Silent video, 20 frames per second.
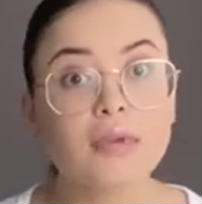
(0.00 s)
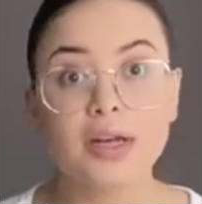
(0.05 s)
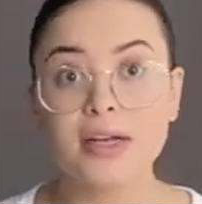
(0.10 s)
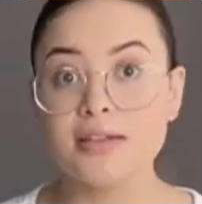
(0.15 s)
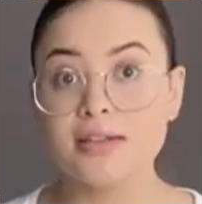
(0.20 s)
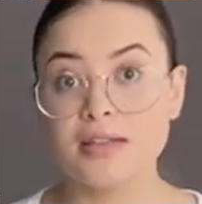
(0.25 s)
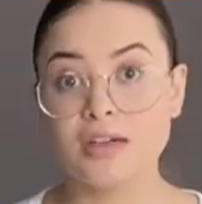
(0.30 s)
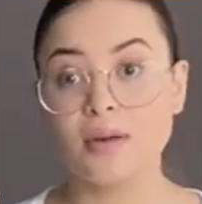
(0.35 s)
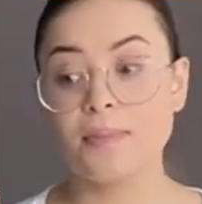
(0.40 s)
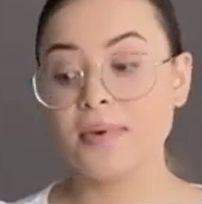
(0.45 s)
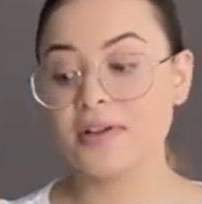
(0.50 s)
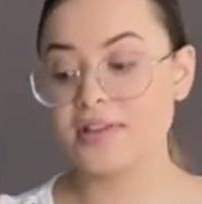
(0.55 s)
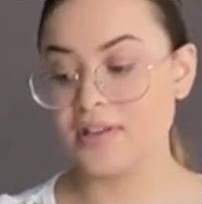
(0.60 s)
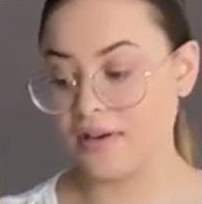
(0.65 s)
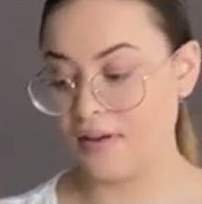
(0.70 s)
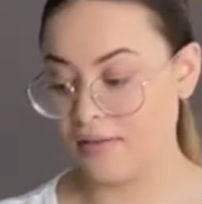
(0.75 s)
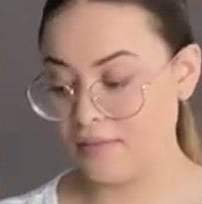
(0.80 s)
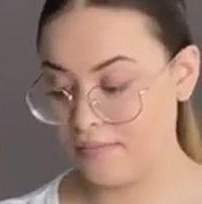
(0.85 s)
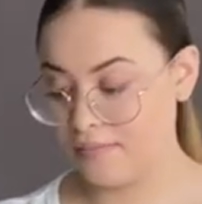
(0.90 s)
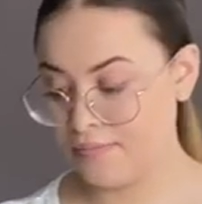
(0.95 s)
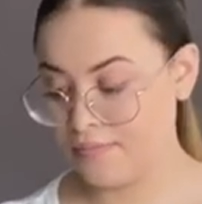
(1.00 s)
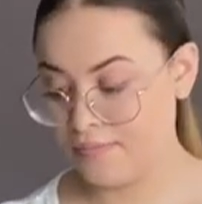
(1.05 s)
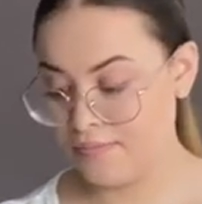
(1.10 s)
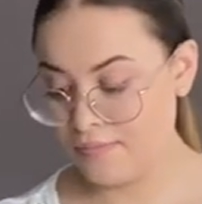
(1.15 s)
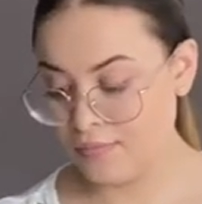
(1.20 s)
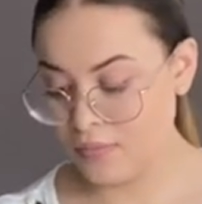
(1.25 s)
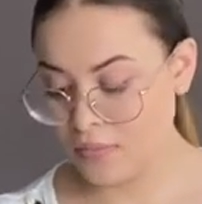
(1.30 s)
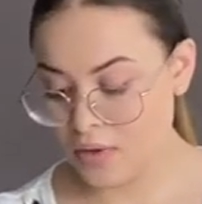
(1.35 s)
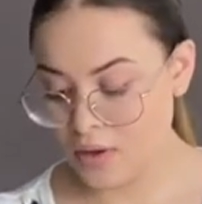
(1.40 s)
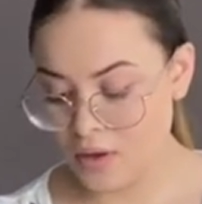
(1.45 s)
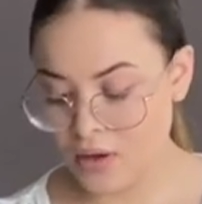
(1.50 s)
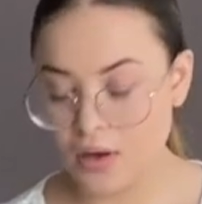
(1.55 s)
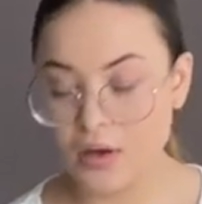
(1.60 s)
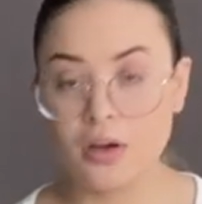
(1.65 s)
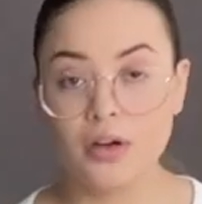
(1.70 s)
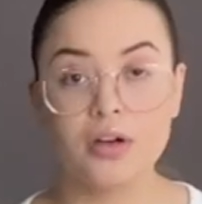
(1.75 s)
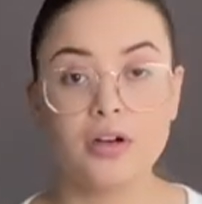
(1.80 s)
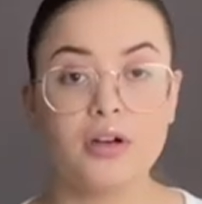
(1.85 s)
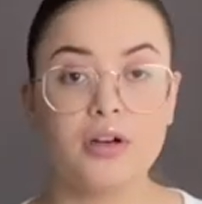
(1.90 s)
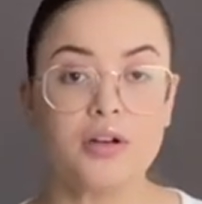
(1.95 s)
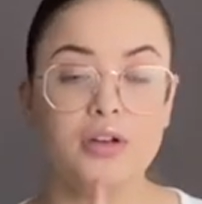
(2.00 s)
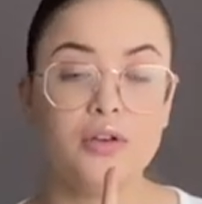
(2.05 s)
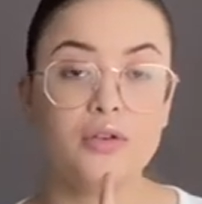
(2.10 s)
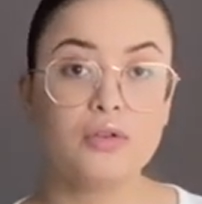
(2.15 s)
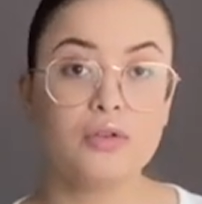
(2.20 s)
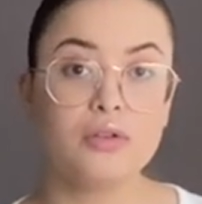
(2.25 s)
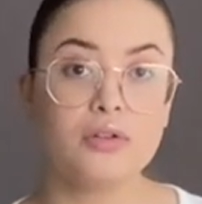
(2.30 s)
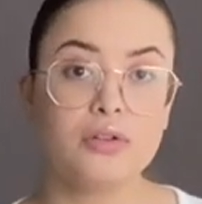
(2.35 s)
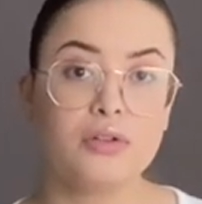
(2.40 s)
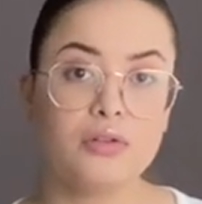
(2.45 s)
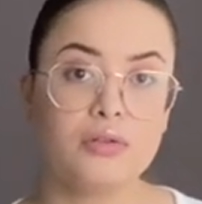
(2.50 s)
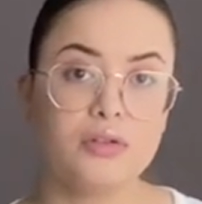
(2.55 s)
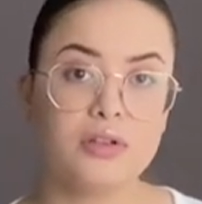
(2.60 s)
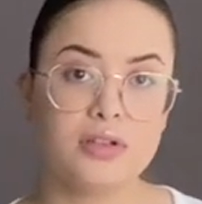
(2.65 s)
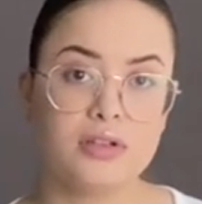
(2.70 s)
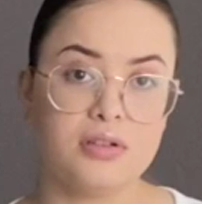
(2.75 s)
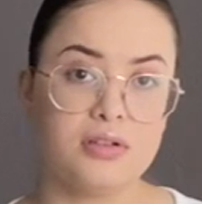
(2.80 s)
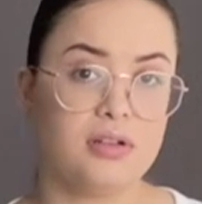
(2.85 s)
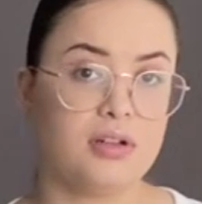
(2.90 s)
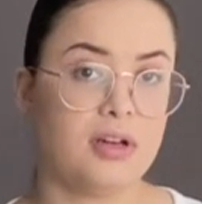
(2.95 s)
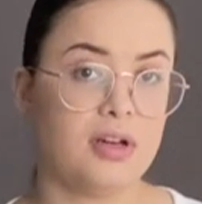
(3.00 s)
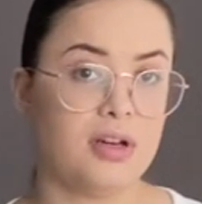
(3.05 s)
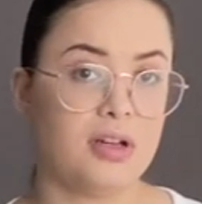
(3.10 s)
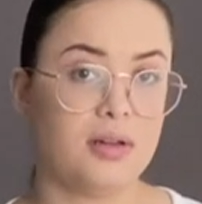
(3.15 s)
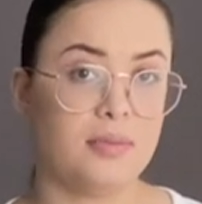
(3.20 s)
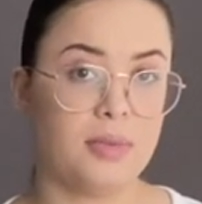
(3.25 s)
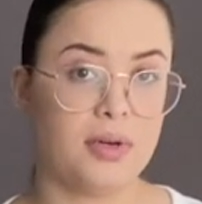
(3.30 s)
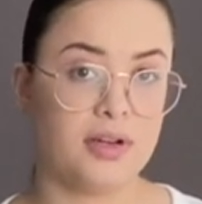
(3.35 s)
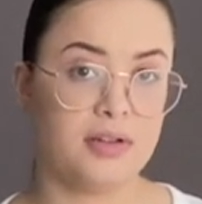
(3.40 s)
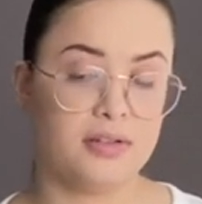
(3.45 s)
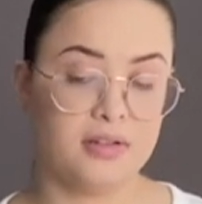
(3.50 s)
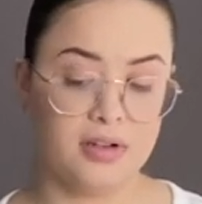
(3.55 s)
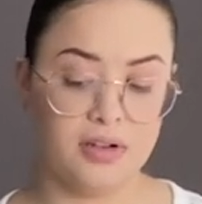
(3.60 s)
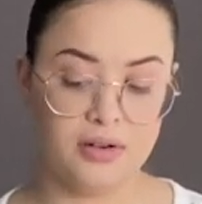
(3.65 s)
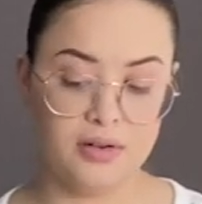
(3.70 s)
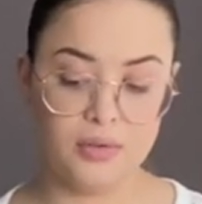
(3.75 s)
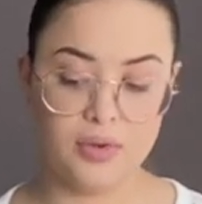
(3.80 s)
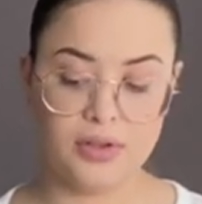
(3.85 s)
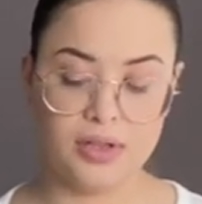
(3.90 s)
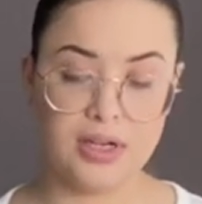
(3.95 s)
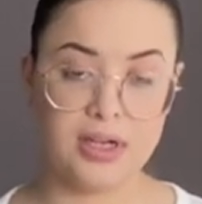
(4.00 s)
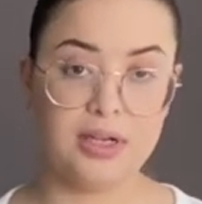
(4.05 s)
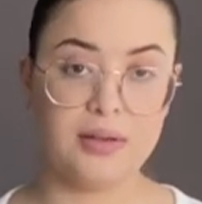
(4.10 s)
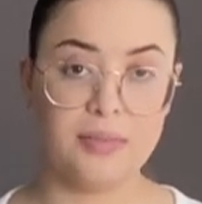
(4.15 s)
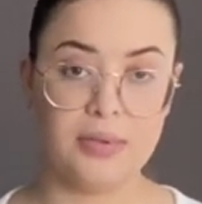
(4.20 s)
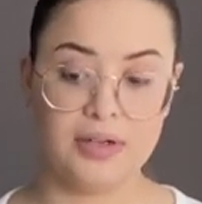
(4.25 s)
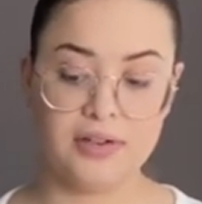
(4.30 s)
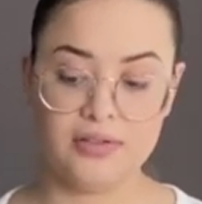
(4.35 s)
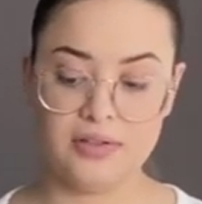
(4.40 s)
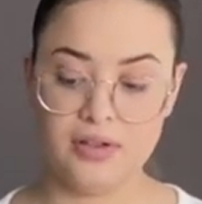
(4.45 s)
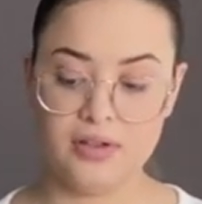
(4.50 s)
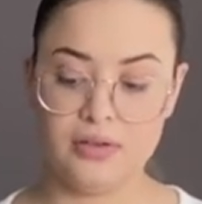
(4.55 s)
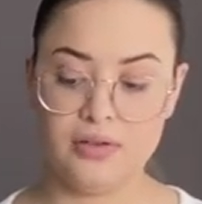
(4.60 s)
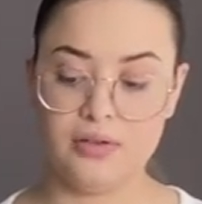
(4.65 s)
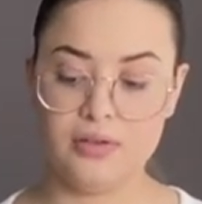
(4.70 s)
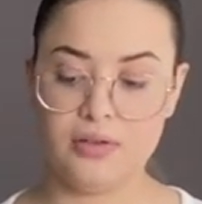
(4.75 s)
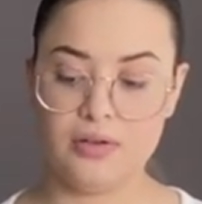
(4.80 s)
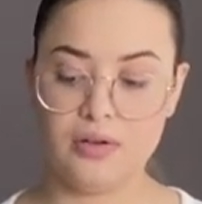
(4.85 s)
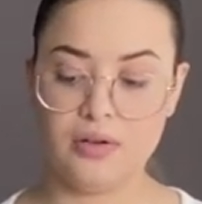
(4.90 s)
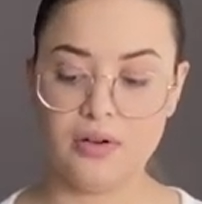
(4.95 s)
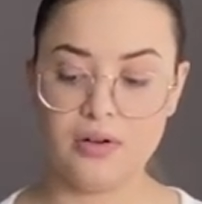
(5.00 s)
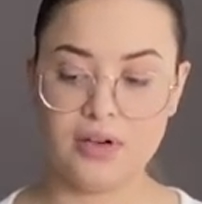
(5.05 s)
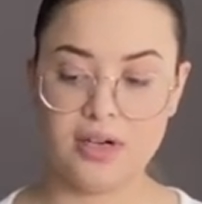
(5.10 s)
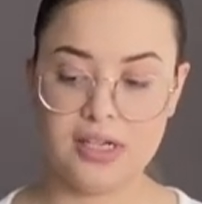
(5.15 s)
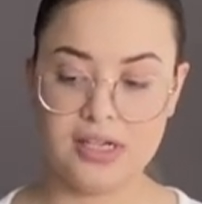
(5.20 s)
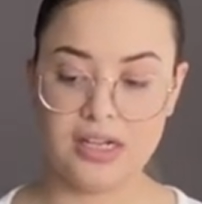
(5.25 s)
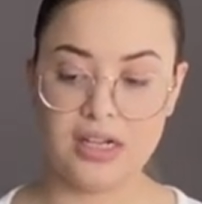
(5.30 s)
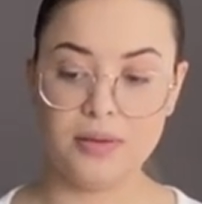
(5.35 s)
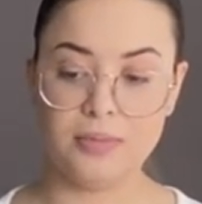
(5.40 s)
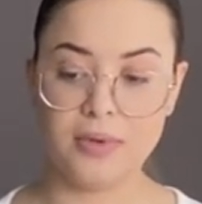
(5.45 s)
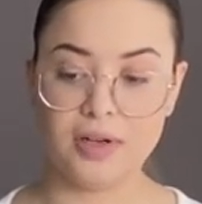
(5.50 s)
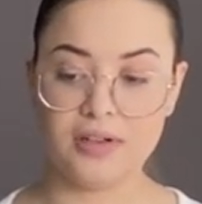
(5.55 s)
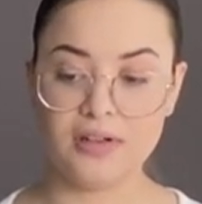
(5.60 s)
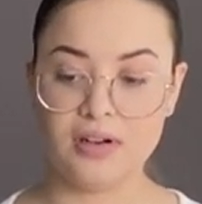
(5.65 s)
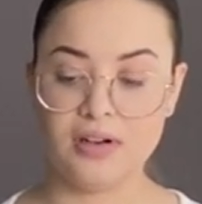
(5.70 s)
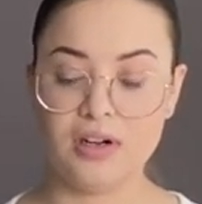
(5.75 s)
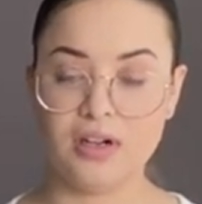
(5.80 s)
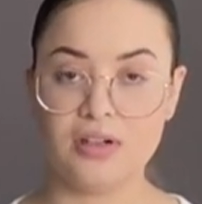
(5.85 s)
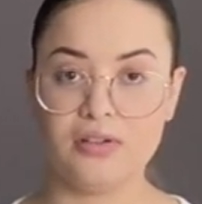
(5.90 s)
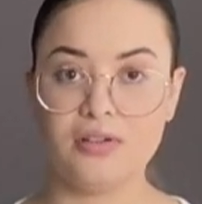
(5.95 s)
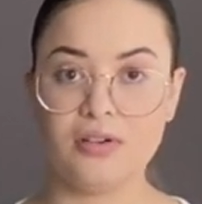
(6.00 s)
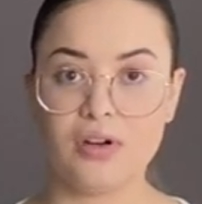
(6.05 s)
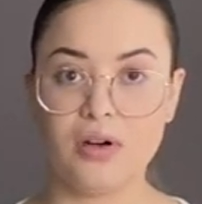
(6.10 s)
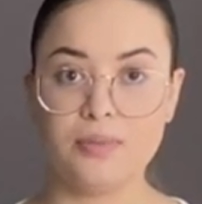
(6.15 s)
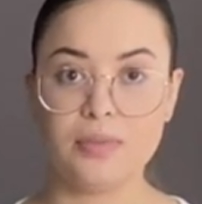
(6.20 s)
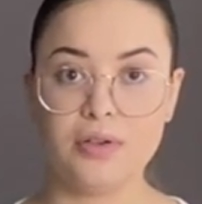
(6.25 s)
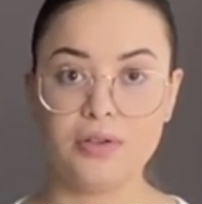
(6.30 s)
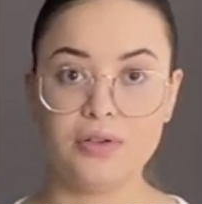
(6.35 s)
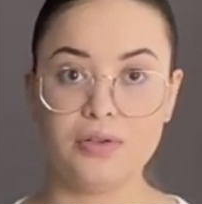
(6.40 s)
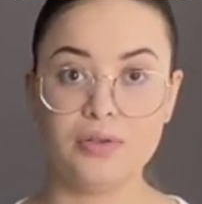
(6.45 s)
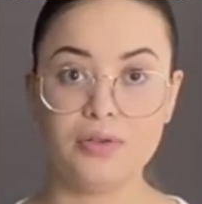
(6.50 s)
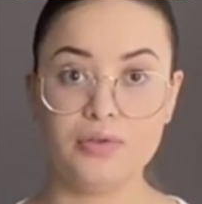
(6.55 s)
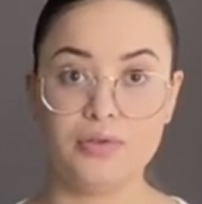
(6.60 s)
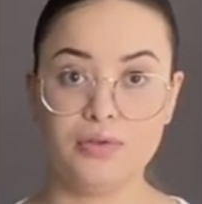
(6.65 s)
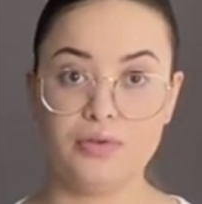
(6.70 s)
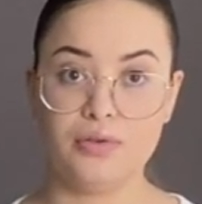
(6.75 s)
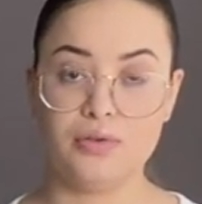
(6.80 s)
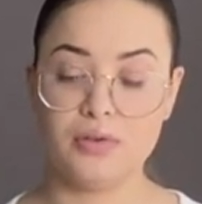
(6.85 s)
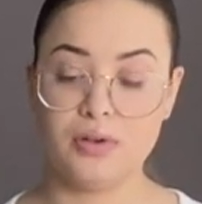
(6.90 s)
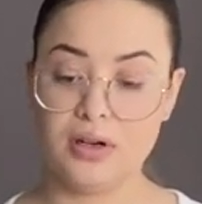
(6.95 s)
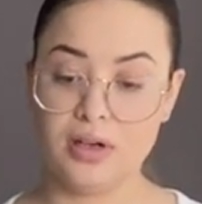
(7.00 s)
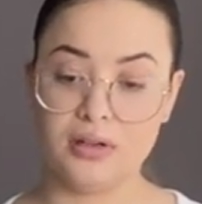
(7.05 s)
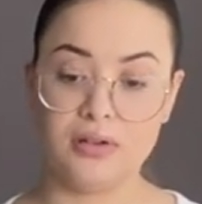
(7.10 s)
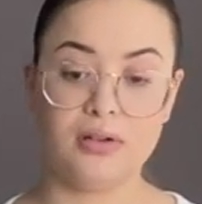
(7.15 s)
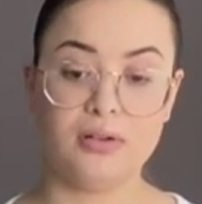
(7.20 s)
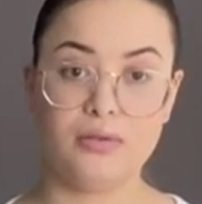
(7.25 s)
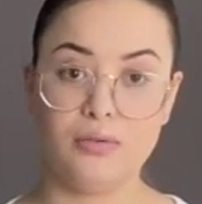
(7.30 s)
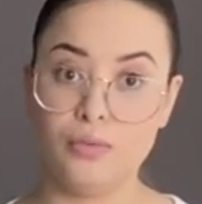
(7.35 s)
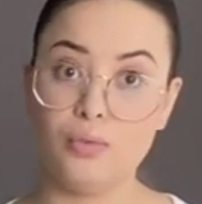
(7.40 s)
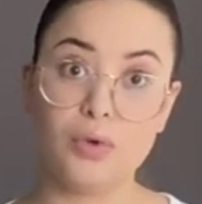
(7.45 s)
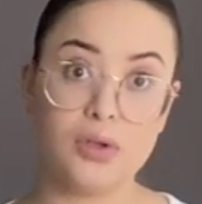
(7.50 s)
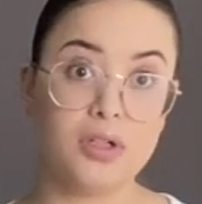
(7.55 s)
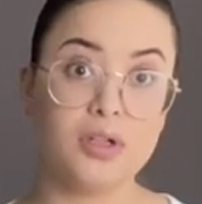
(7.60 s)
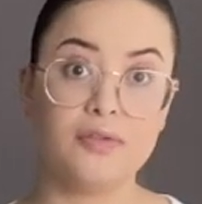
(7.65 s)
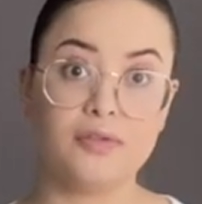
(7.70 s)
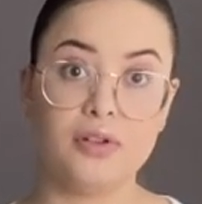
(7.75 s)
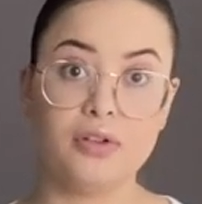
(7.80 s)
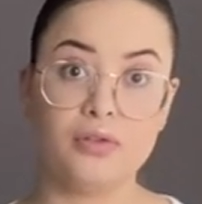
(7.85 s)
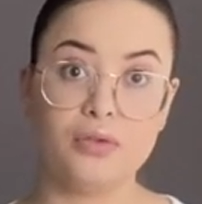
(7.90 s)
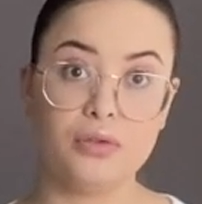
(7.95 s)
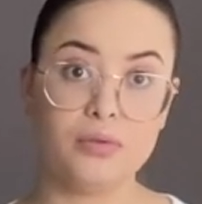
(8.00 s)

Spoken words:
Start mixing. You could do this in a hand mixer, with a hand mixer or a stand mixer. I'd recommend you use either one of the two